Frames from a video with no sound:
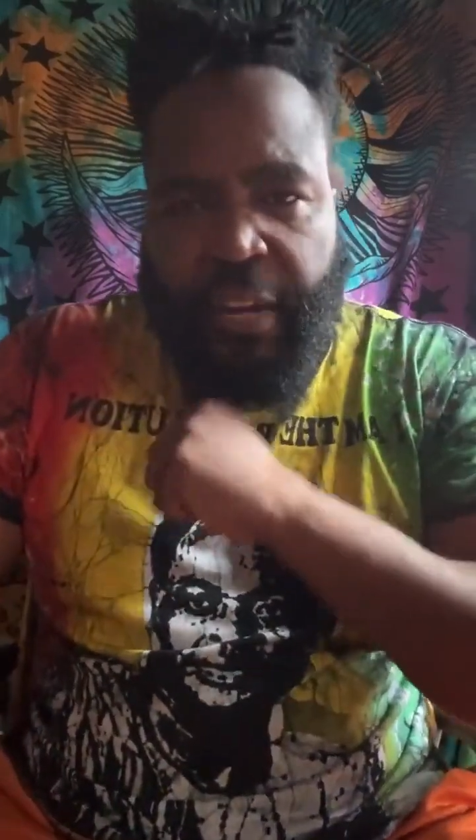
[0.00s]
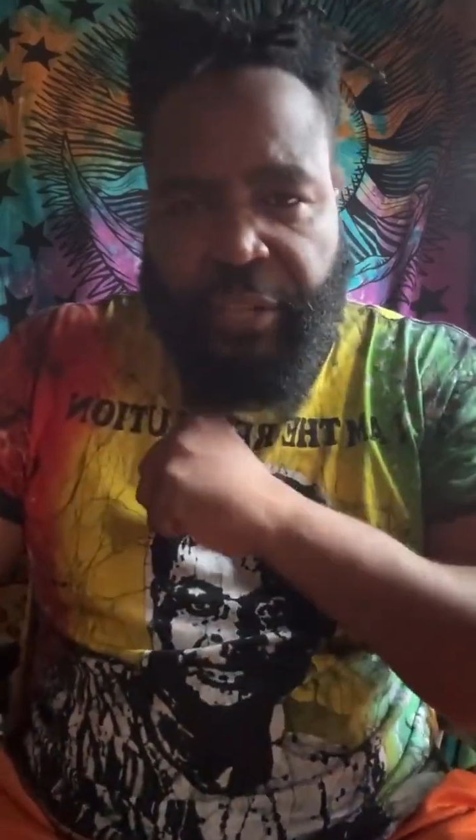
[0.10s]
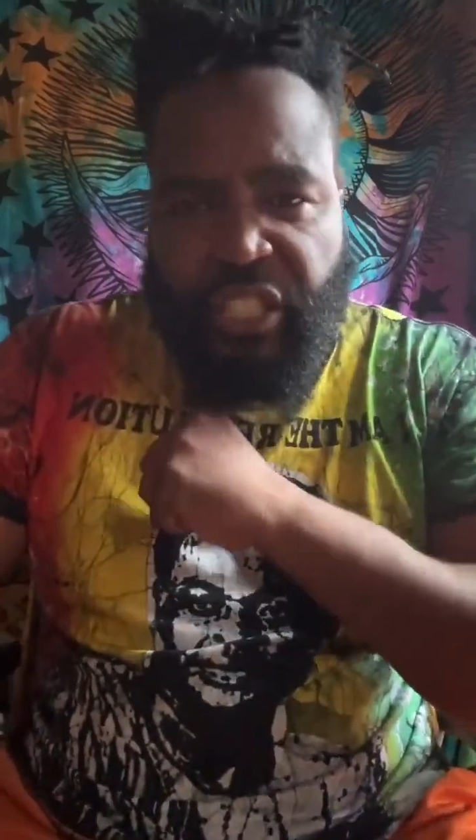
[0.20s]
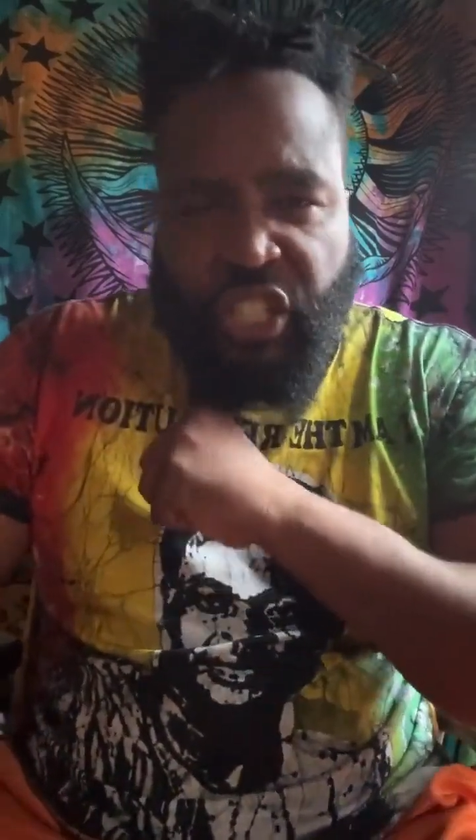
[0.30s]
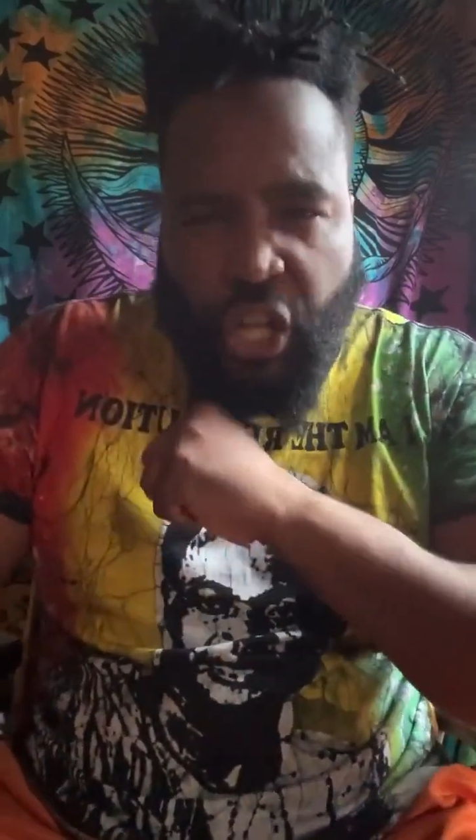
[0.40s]

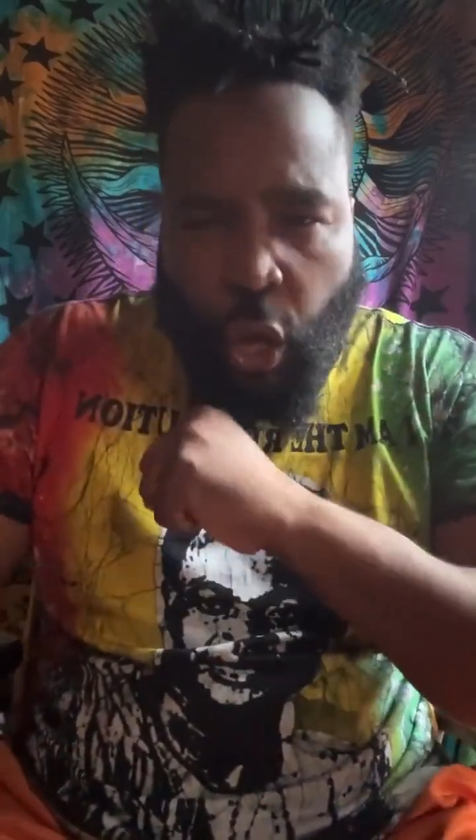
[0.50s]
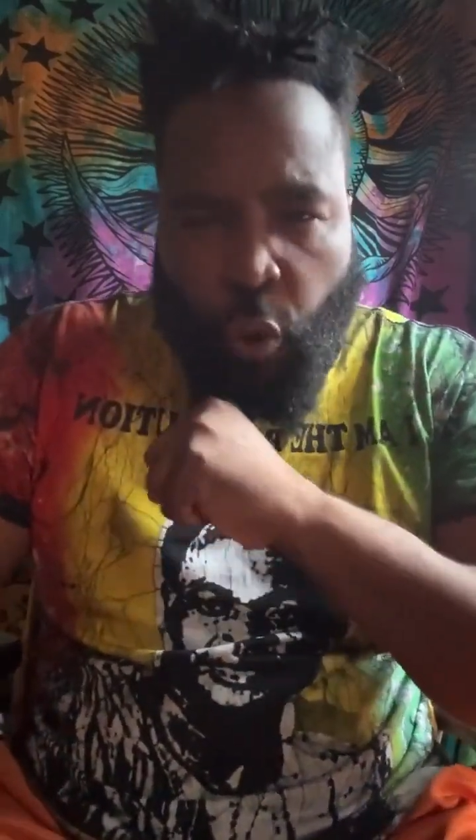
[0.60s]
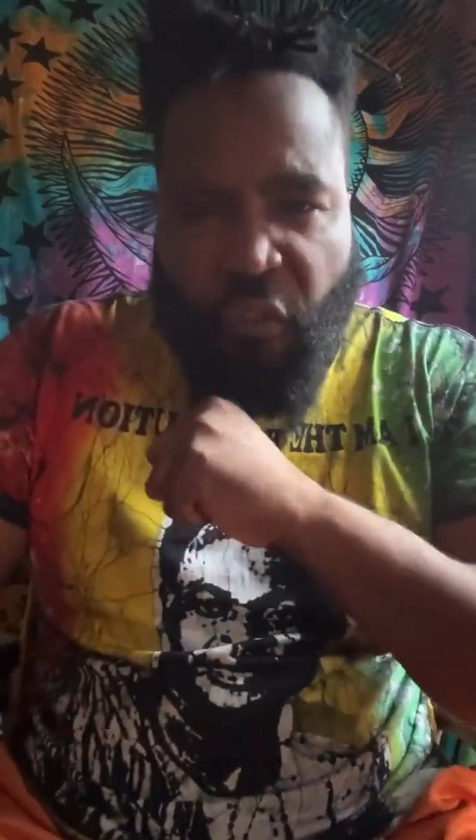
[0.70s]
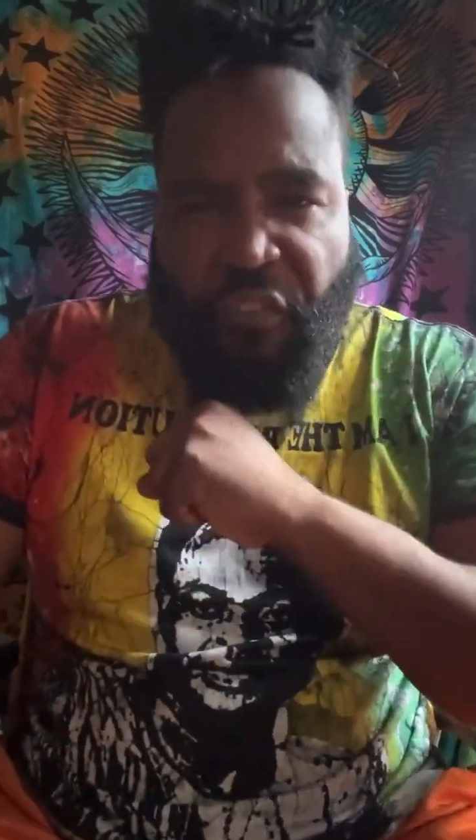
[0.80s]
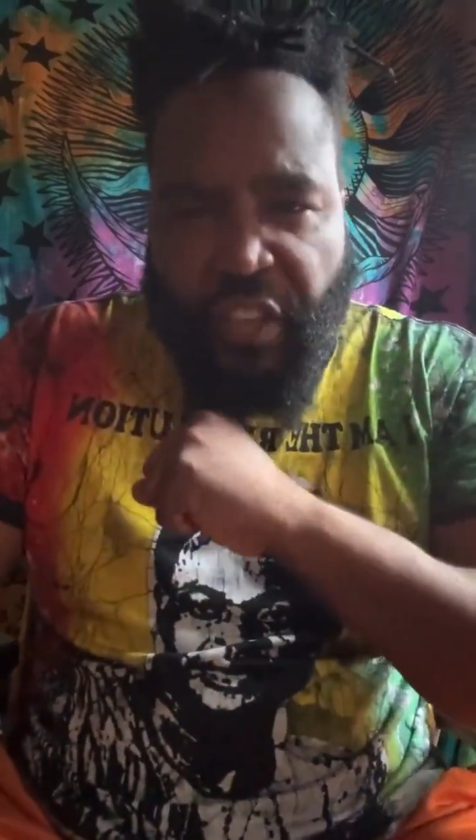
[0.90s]
there is
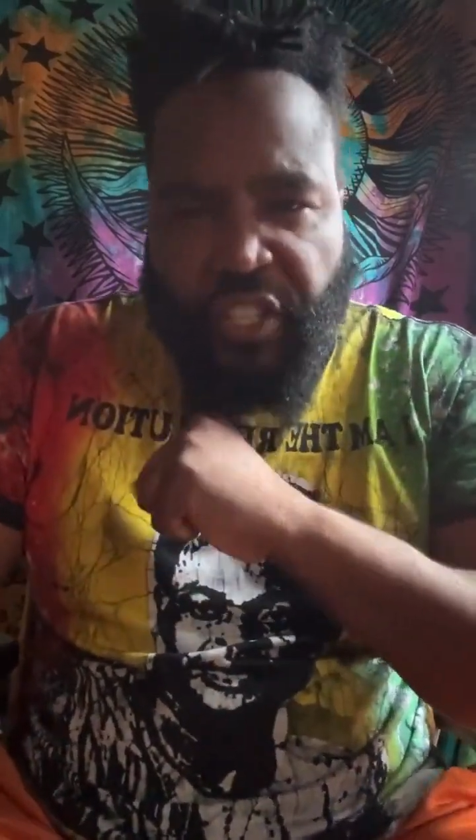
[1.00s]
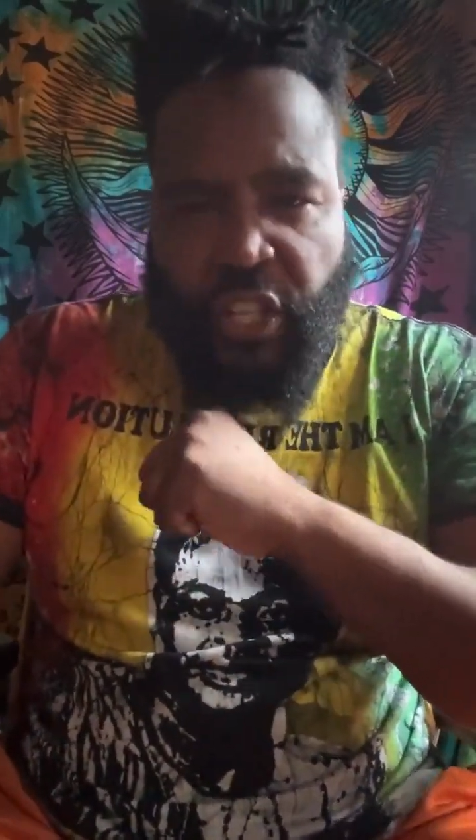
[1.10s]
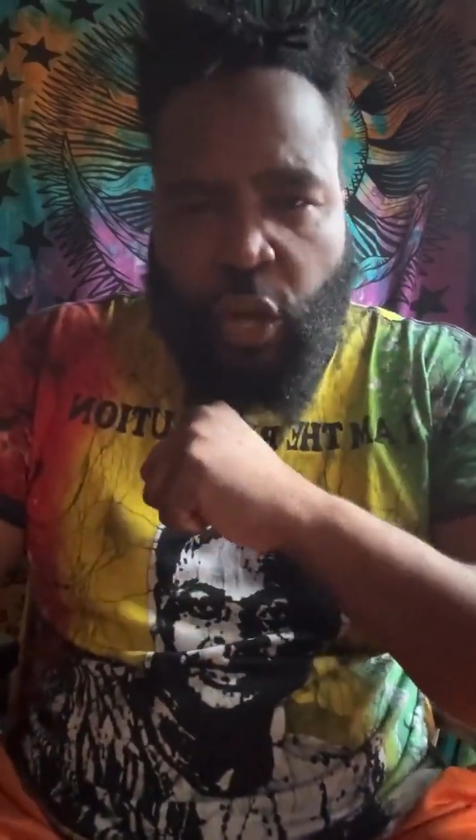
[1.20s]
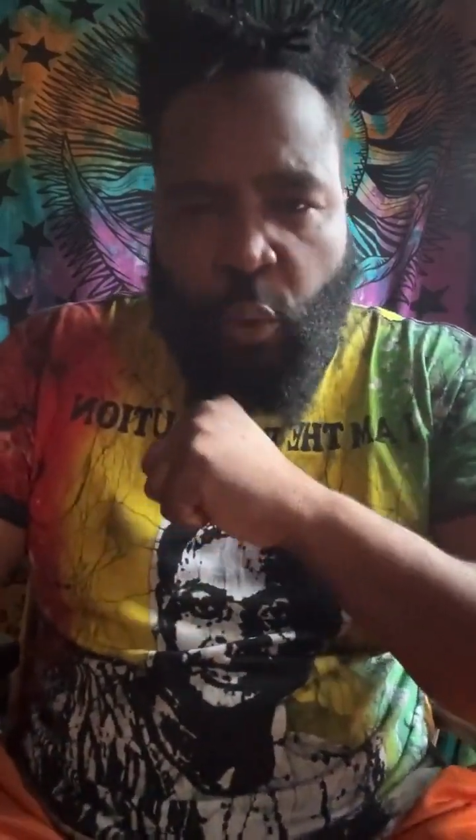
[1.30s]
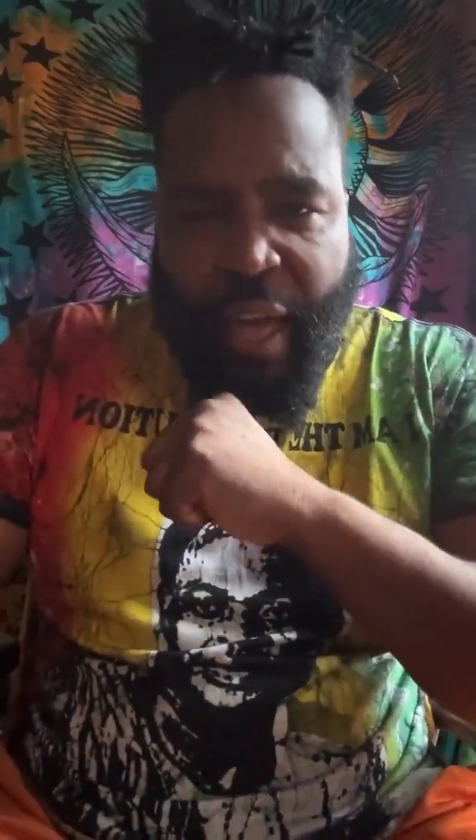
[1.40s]
no
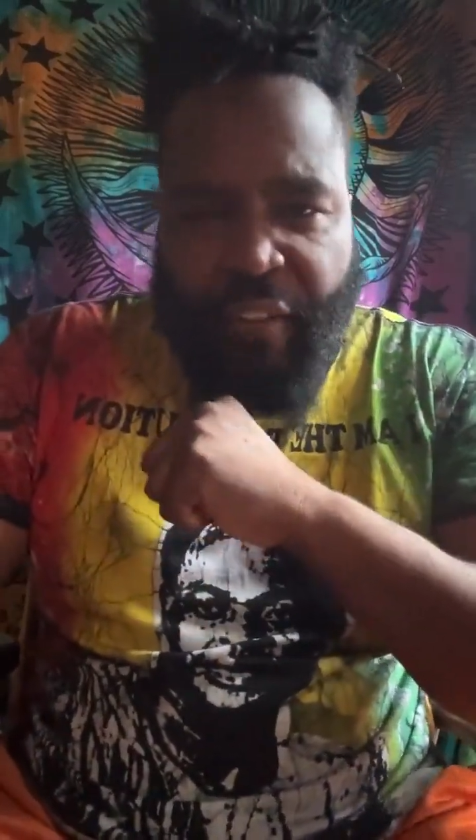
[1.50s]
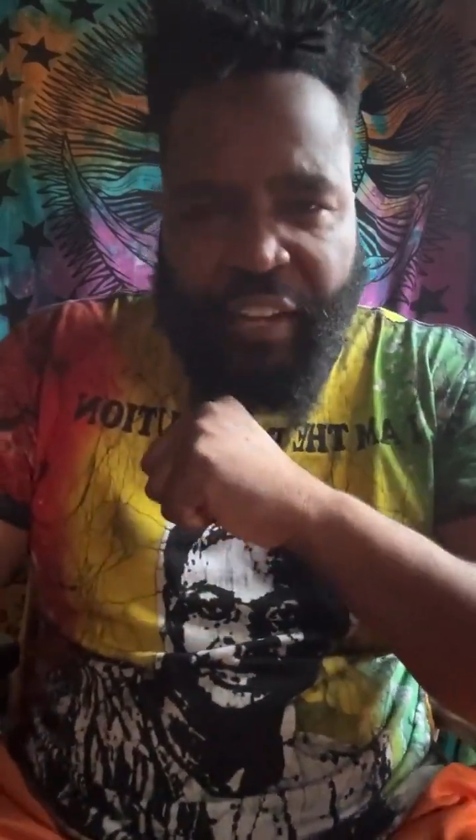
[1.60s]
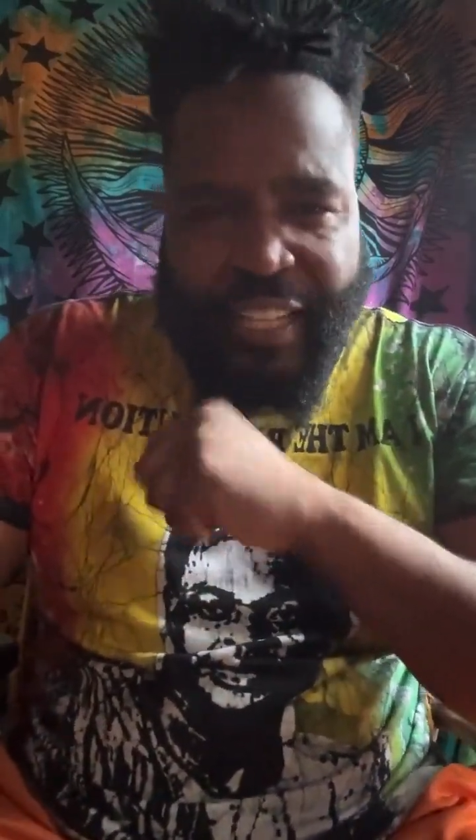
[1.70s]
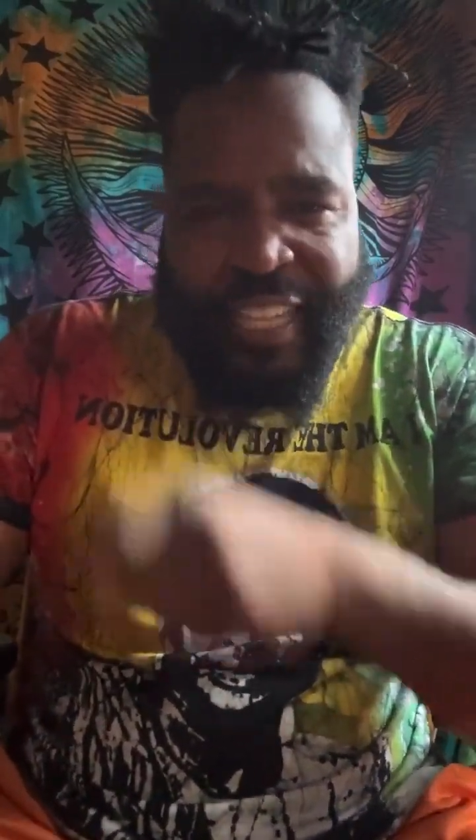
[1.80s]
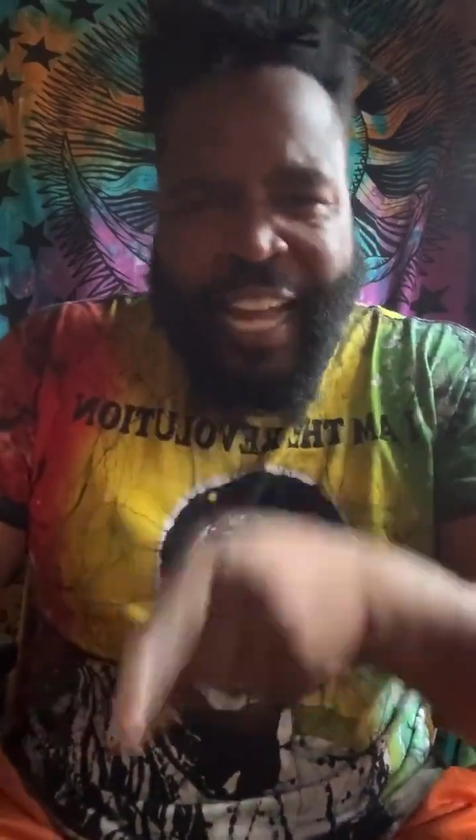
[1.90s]
physical
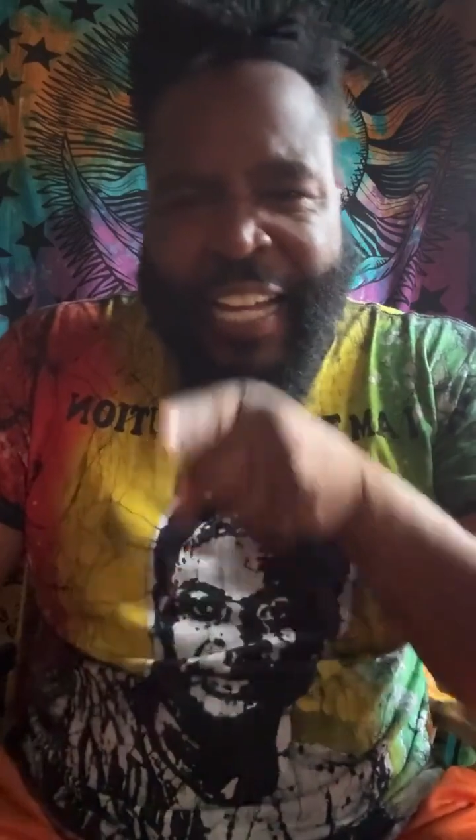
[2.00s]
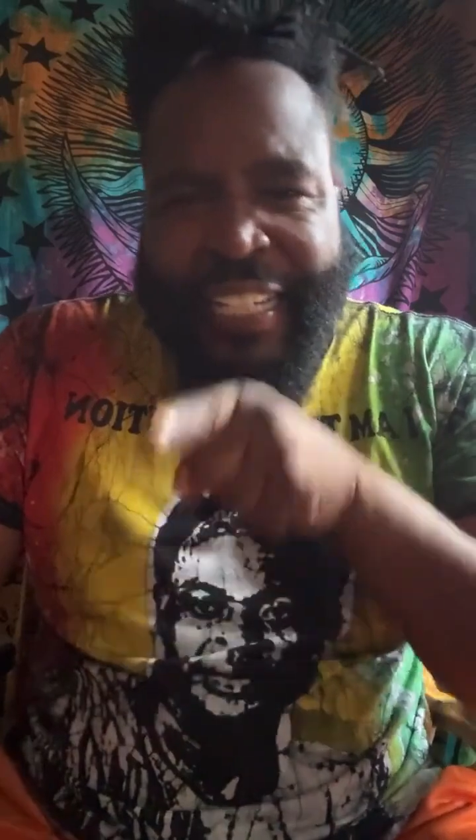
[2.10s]
evidence